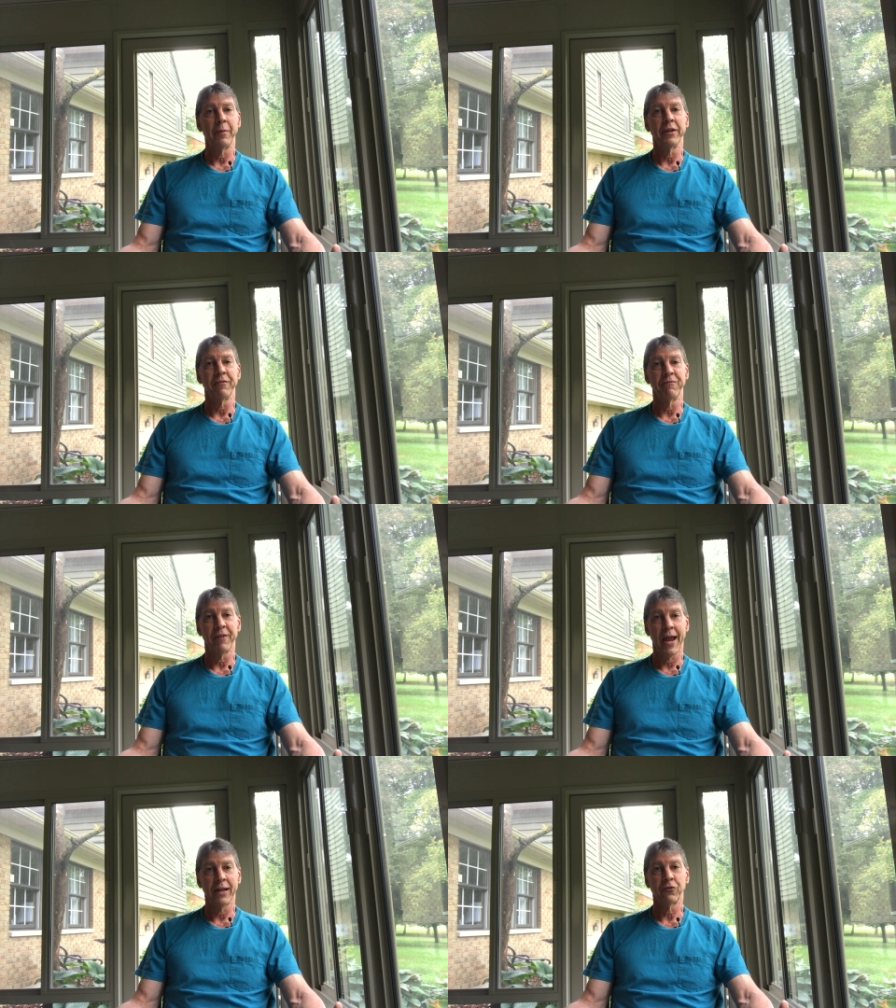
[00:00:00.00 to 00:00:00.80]
in
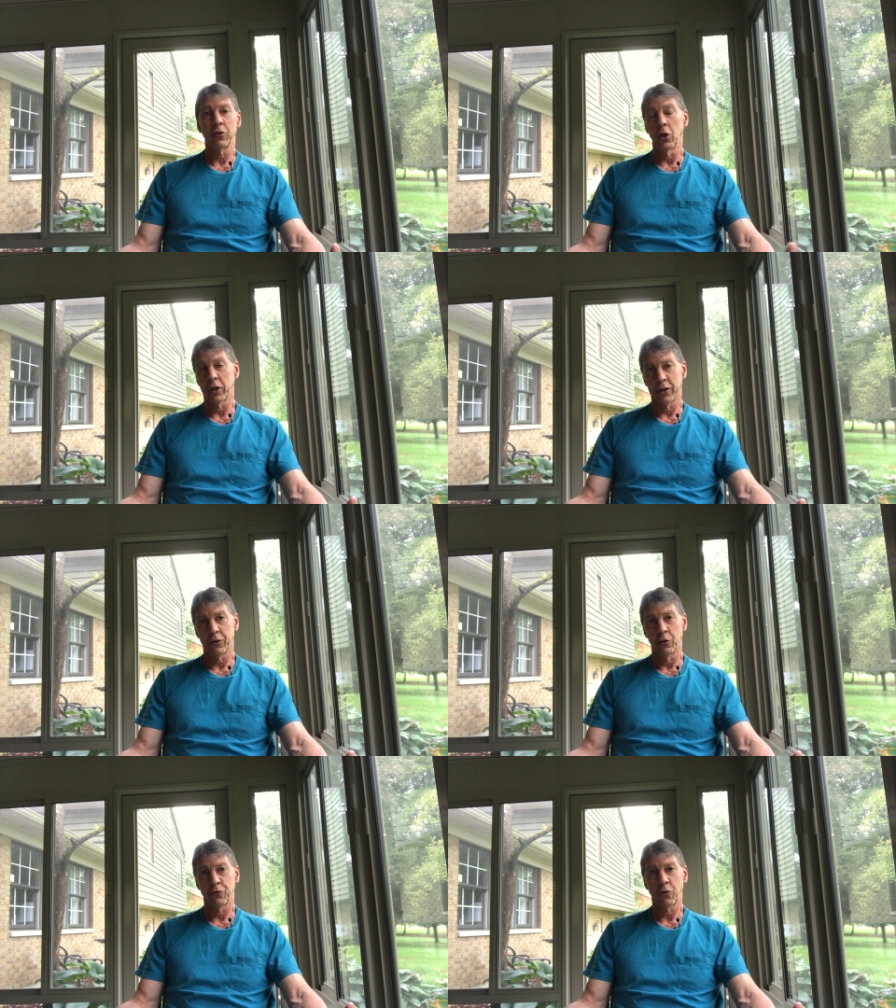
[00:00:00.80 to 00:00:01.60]
advance, look at
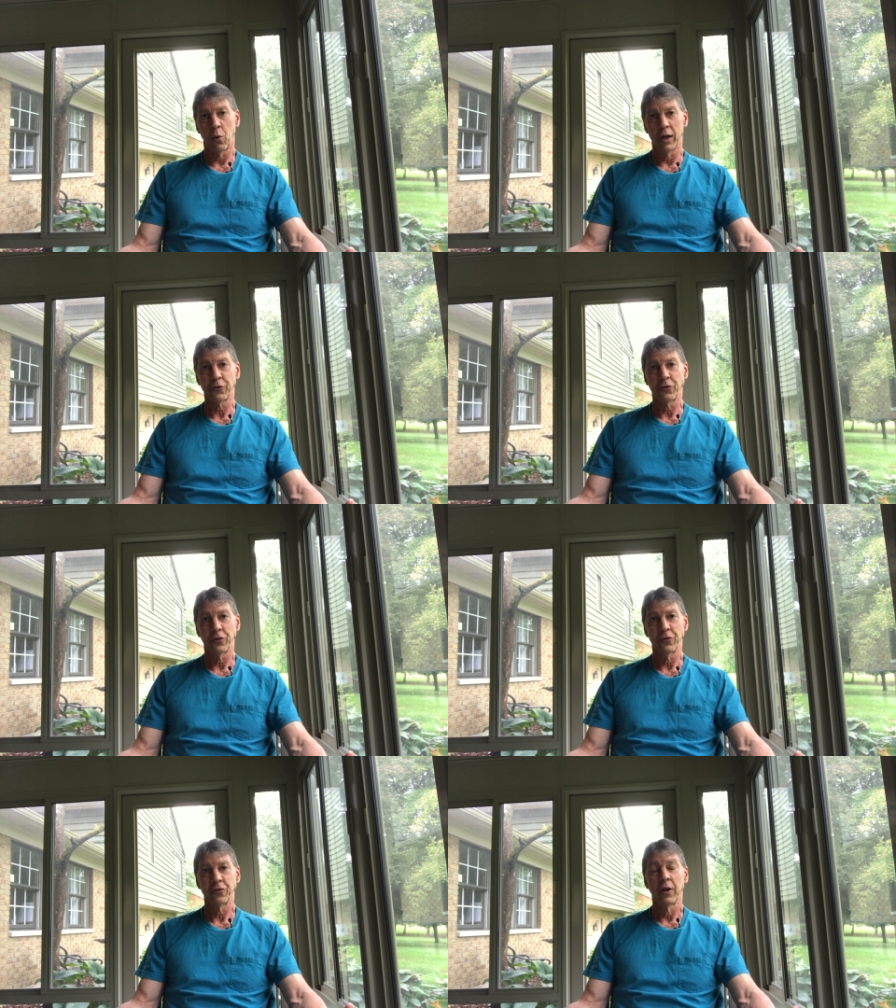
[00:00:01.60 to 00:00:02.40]
those
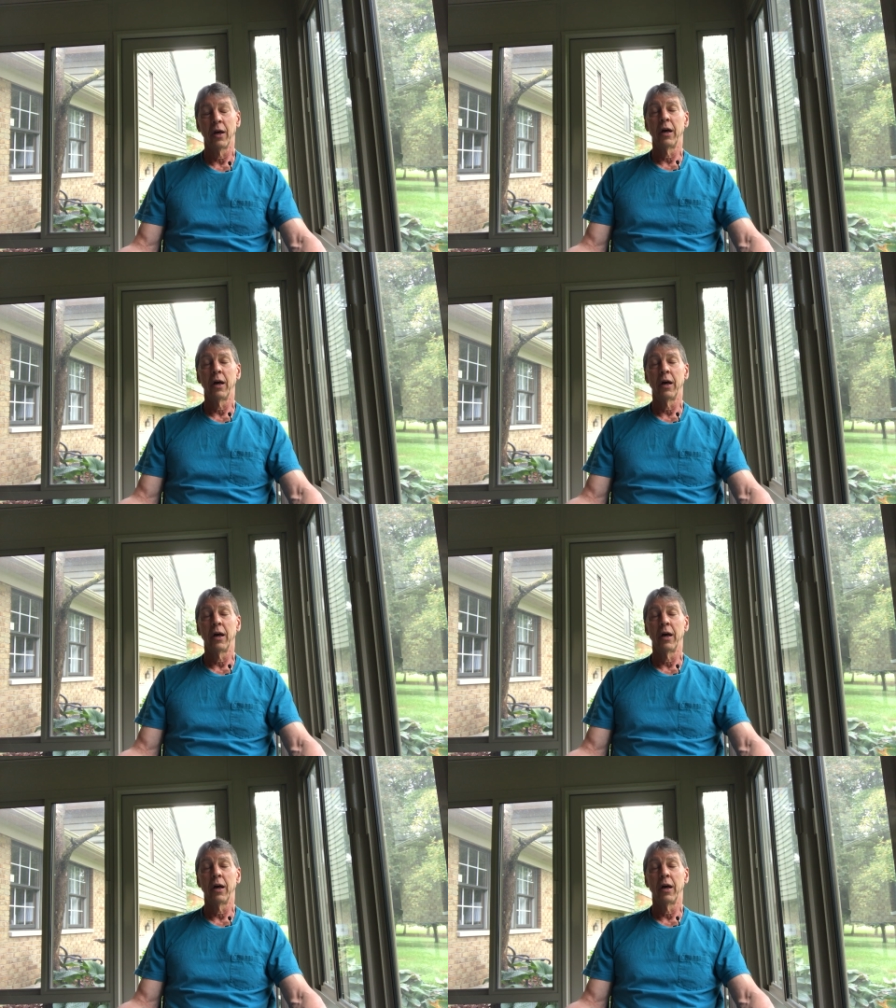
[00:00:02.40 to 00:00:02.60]
questions,